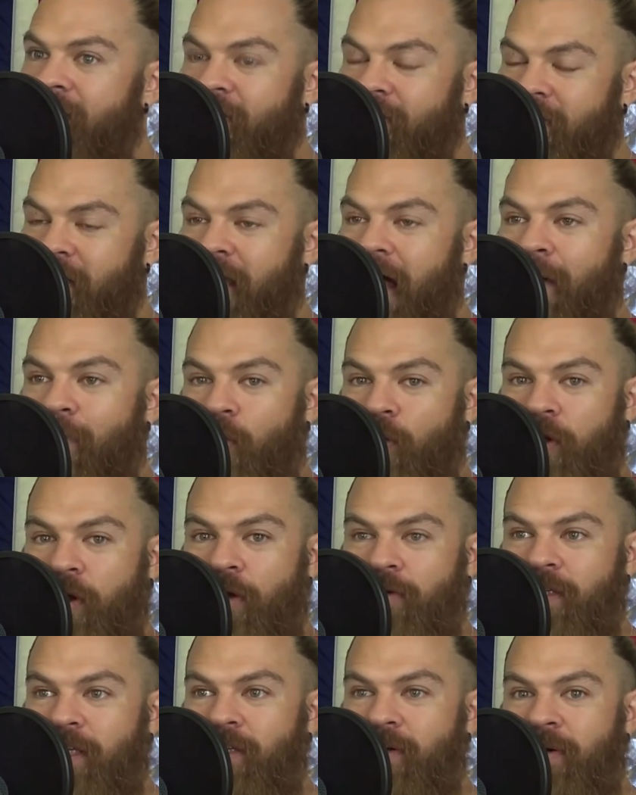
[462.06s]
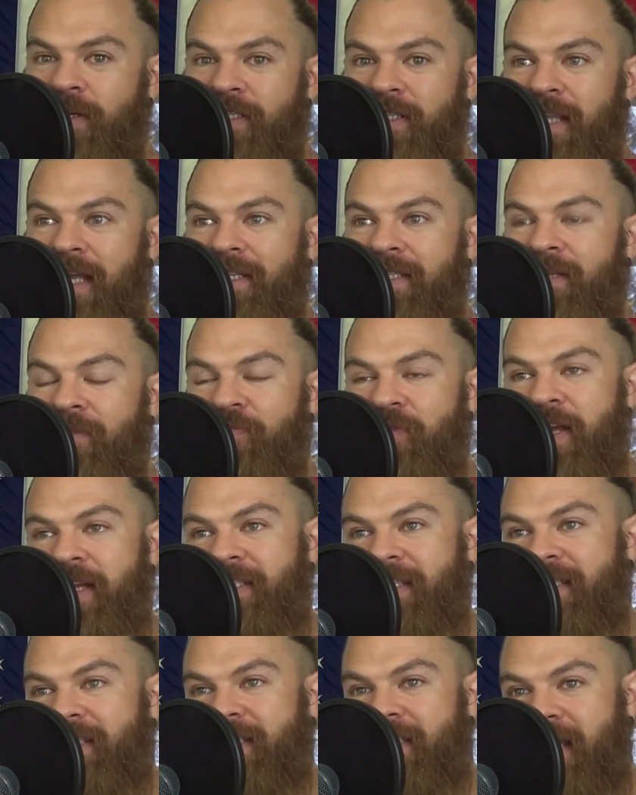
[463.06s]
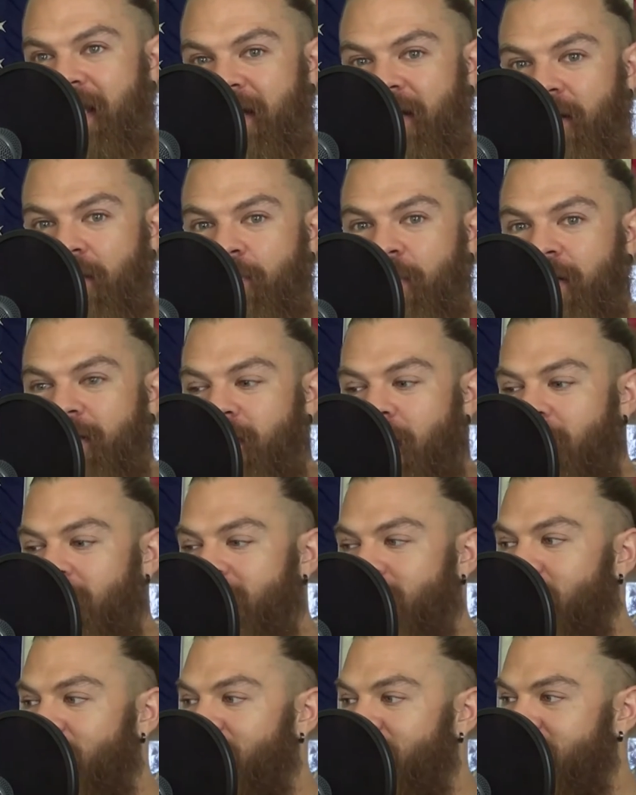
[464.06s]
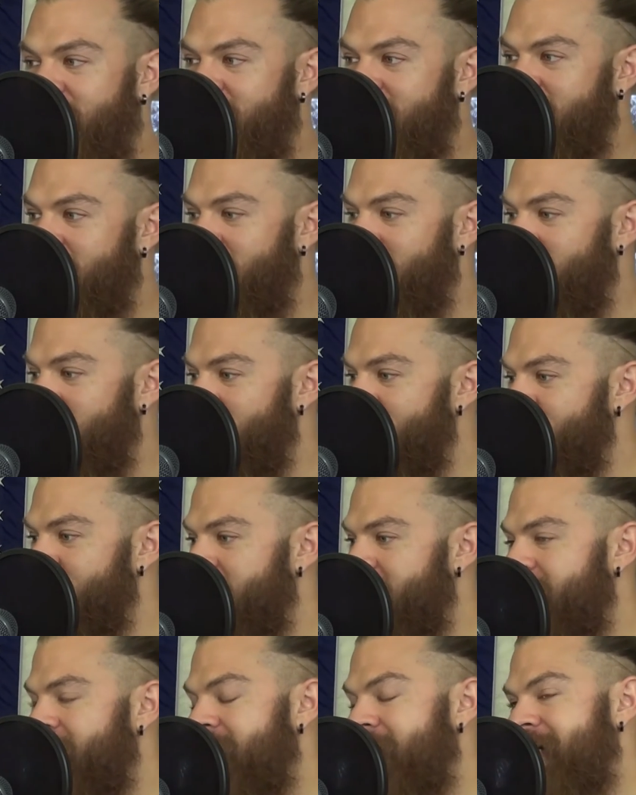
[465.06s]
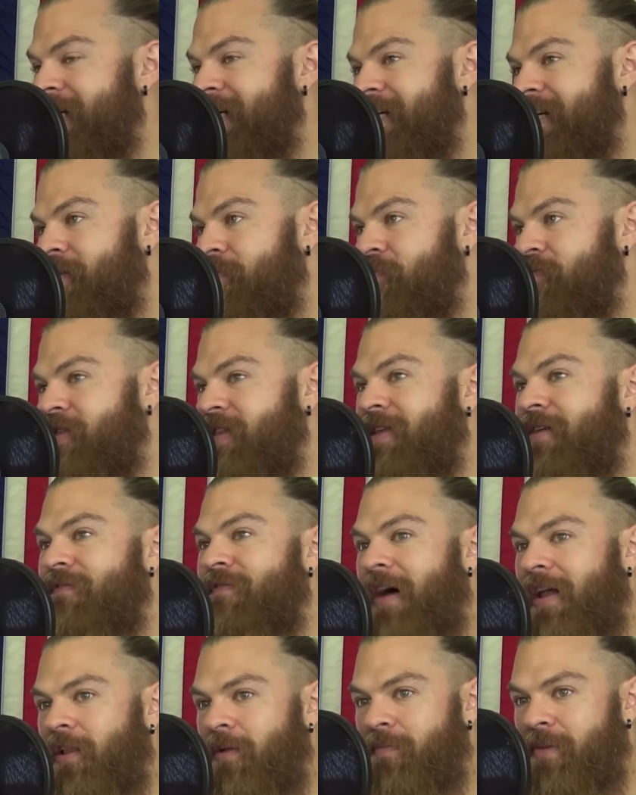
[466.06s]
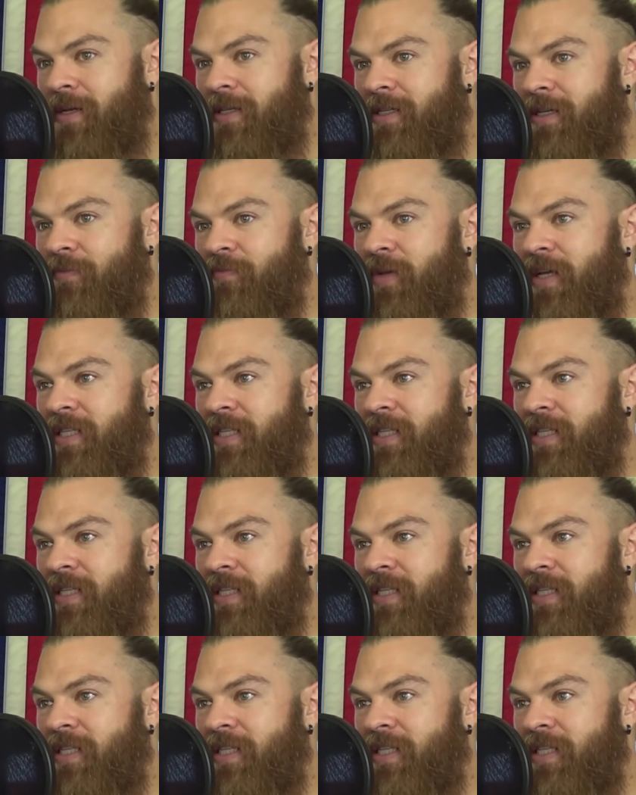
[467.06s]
there's a lot more that goes into it. It's a skill, but it's also a physical development.